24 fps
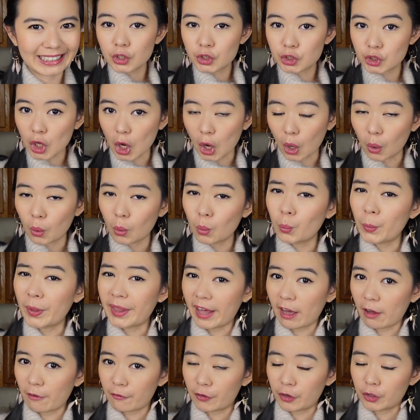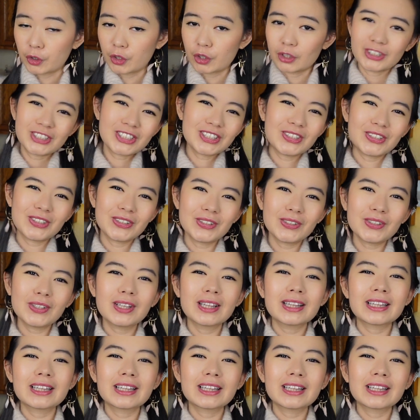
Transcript: So, without further ado,